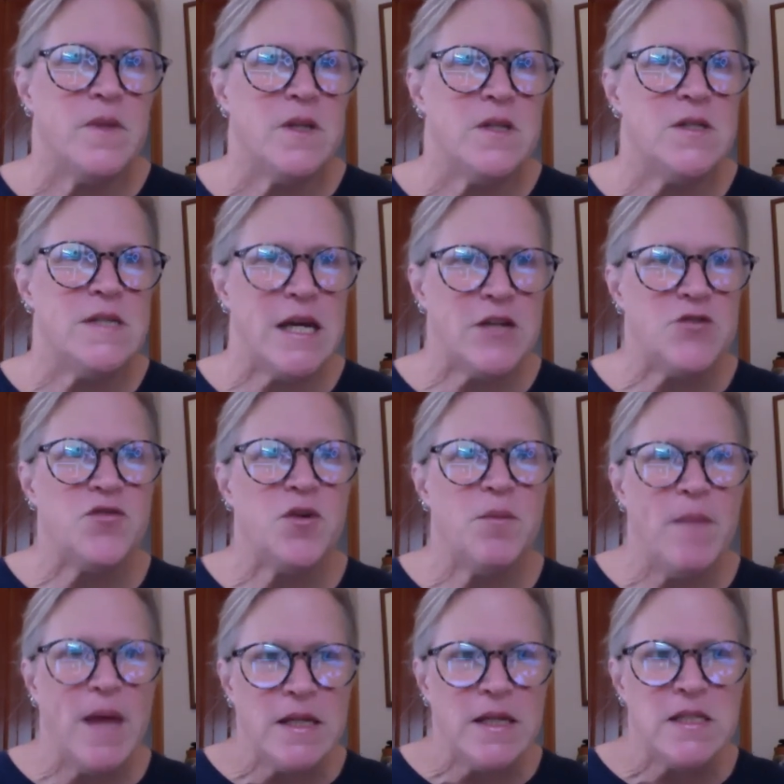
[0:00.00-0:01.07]

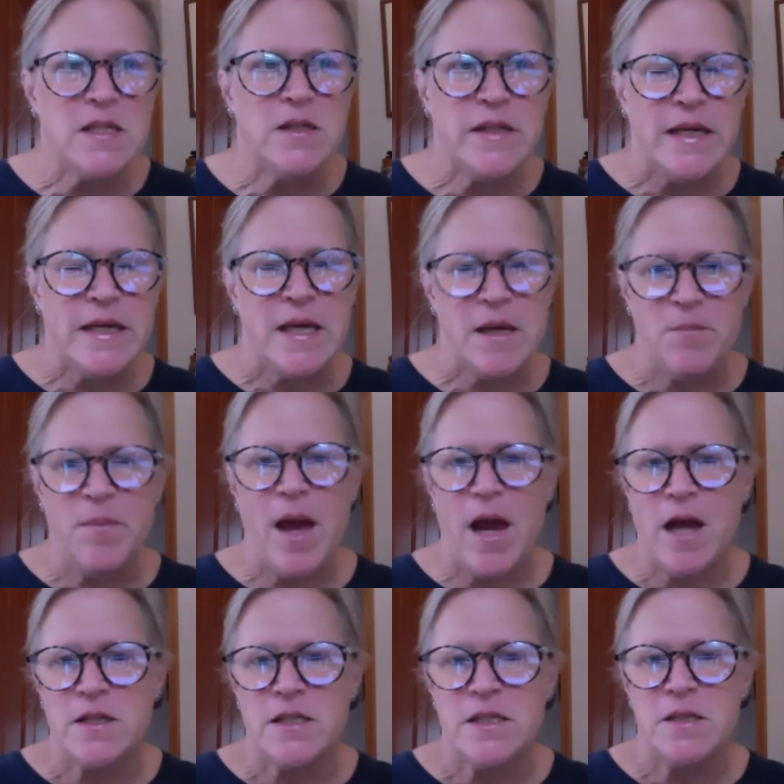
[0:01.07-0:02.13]
detrimentally
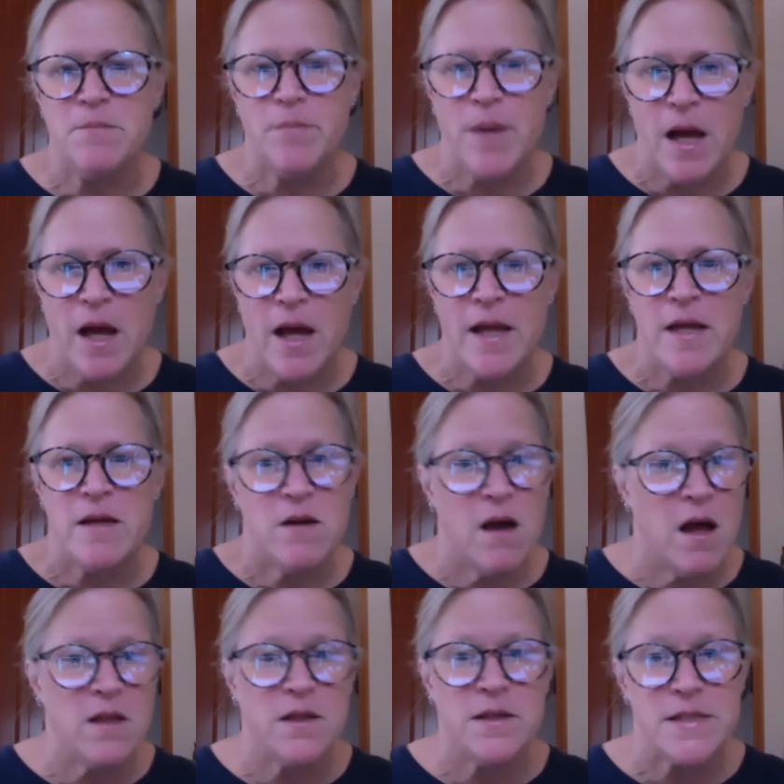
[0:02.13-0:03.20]
impacted by
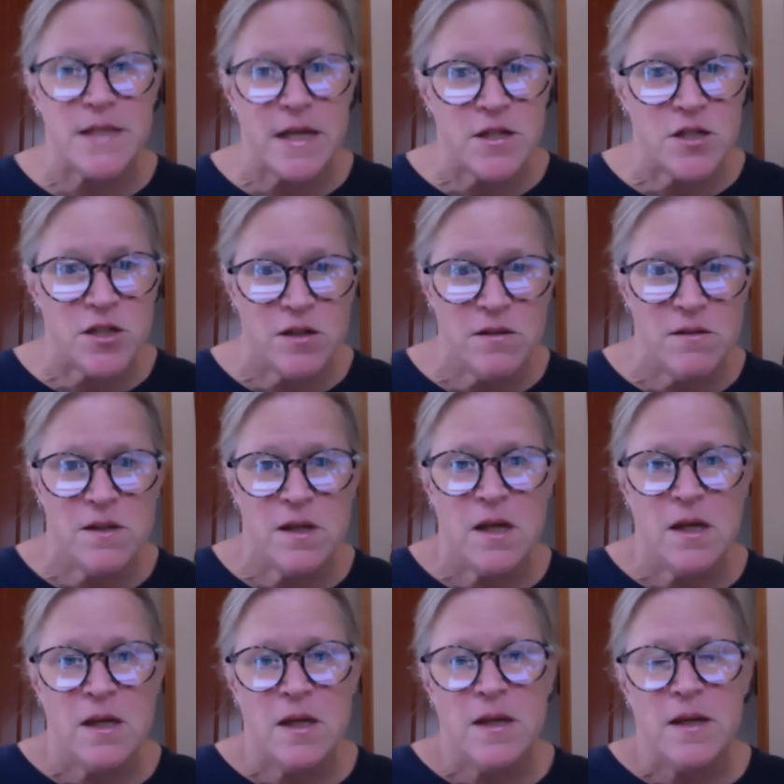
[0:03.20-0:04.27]
colonization
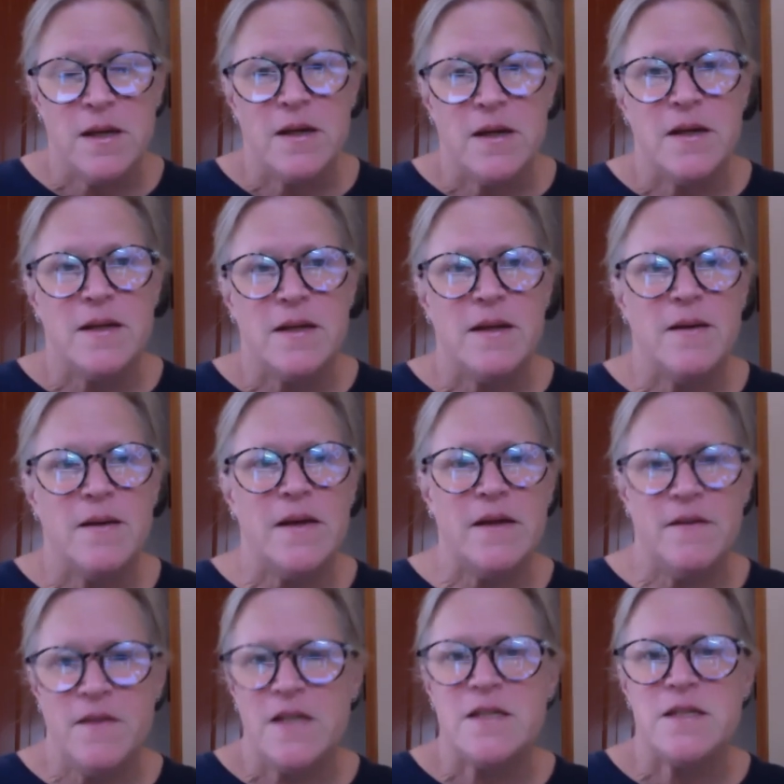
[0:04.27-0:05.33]

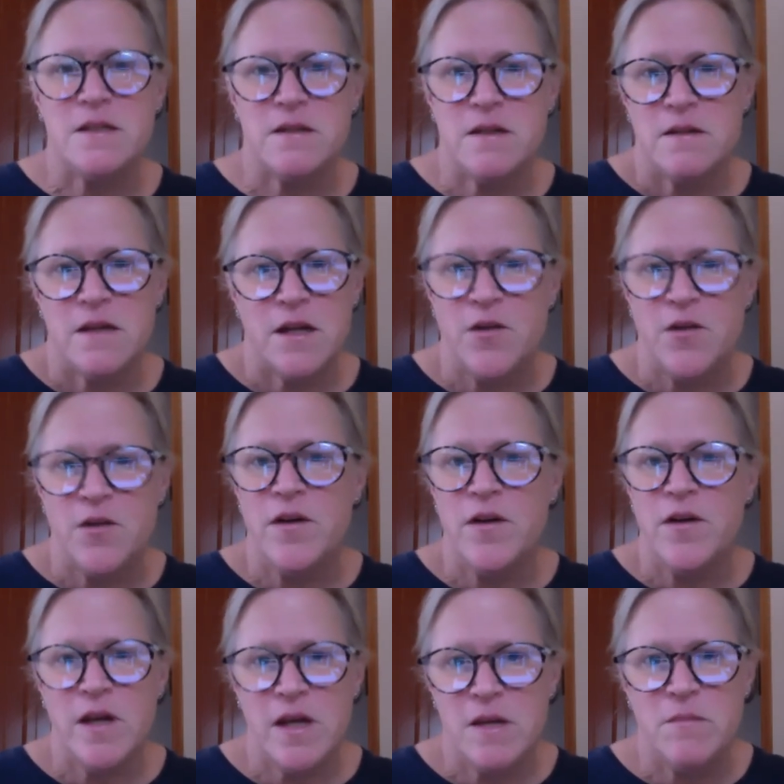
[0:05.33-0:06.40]
in this
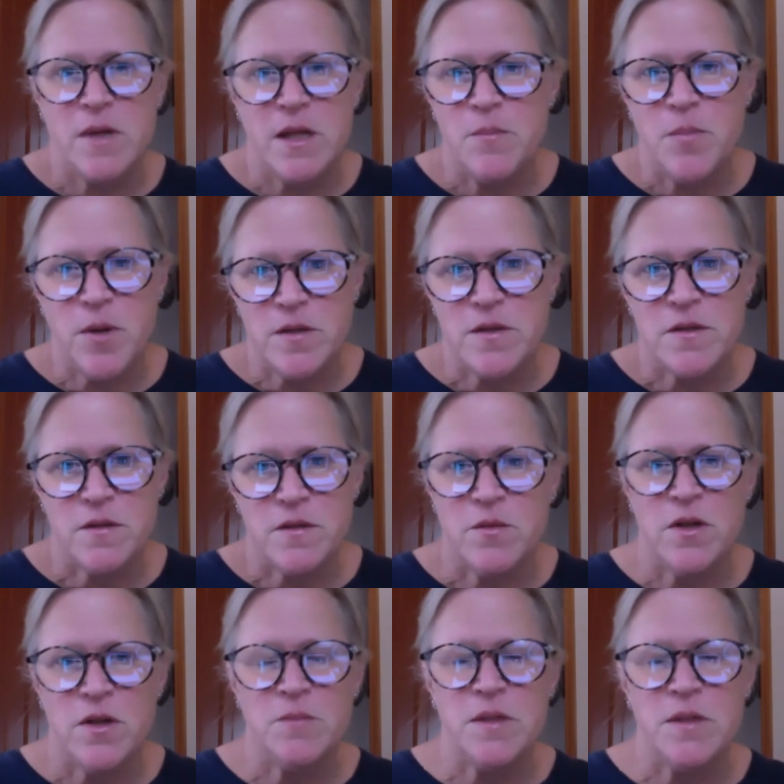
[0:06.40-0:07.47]
area in many parts of the
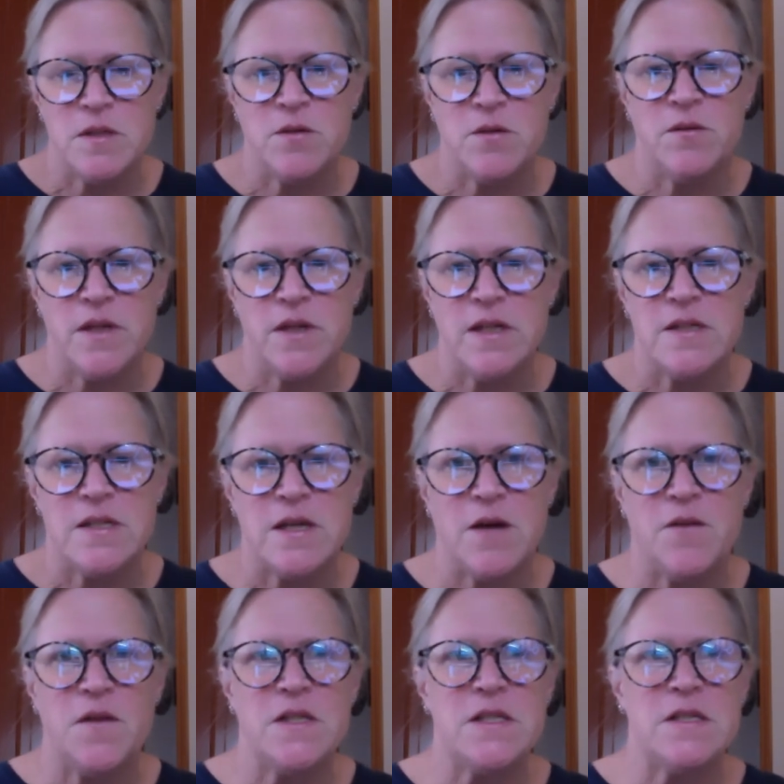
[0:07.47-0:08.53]
world but certainly in
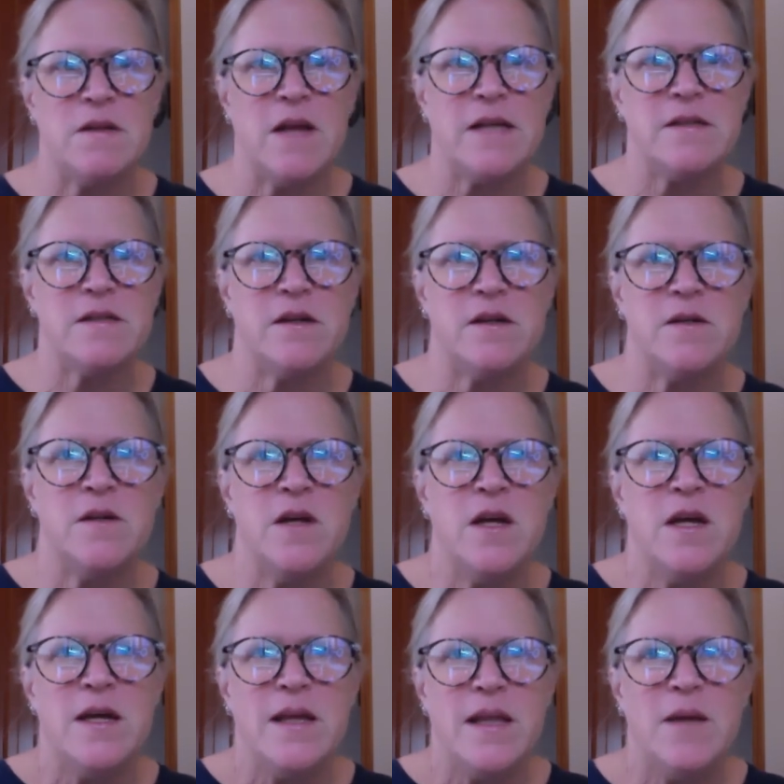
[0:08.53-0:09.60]
southeast alaska
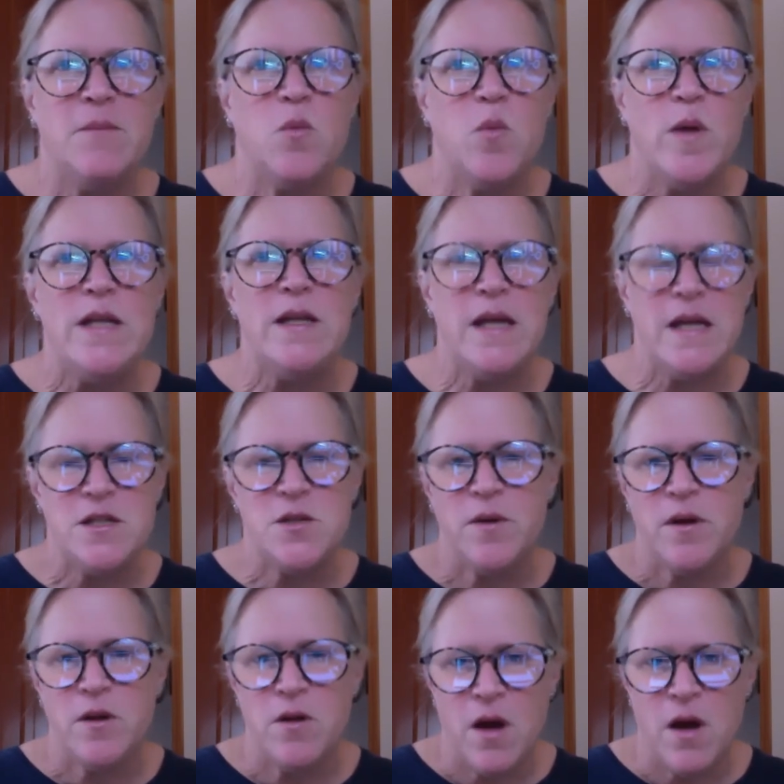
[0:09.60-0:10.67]
it, we need to
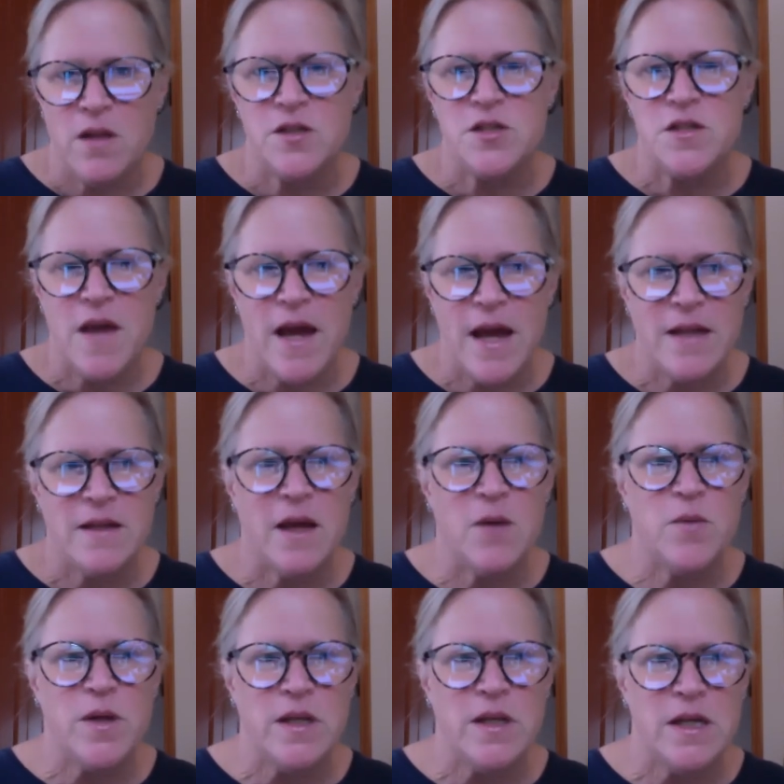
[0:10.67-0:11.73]
acknowledge that and
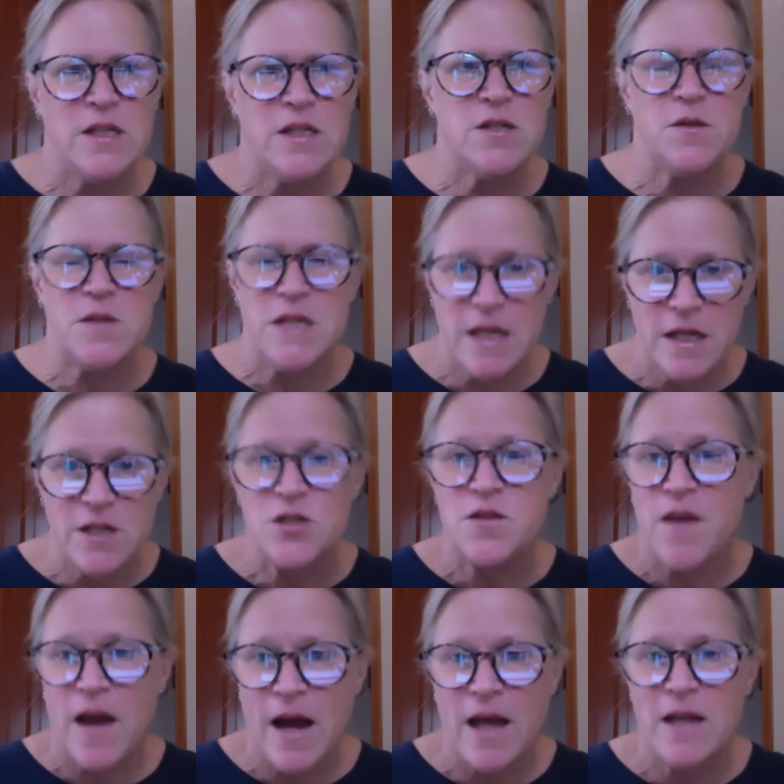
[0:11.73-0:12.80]
we need to teach
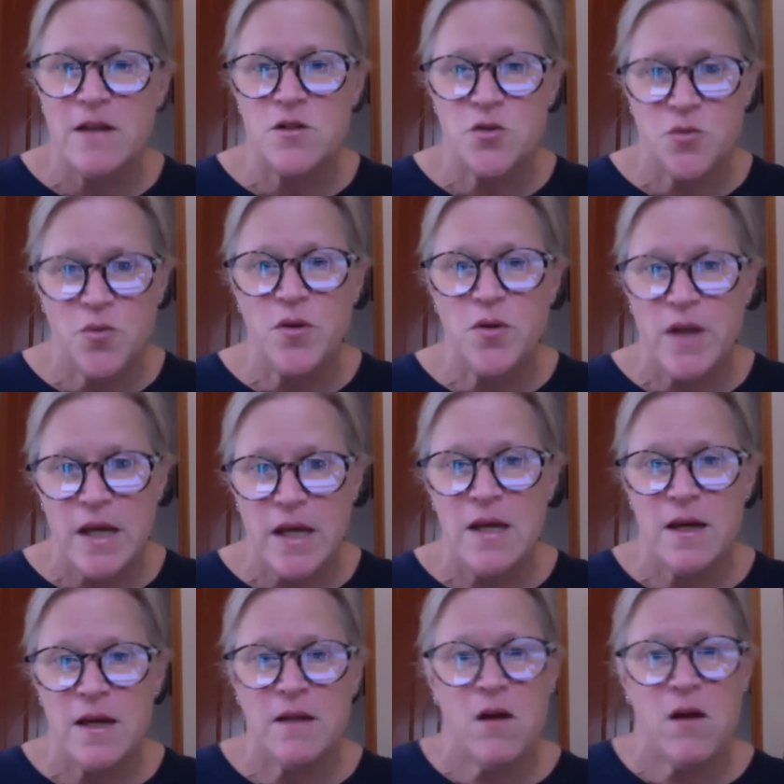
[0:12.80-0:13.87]
that truly
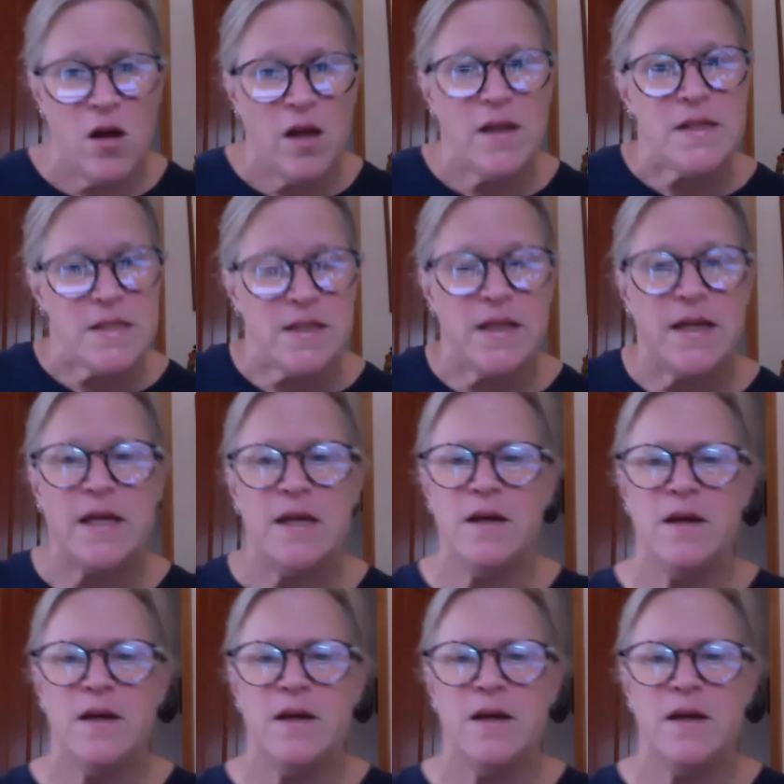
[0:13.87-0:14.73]
and honestly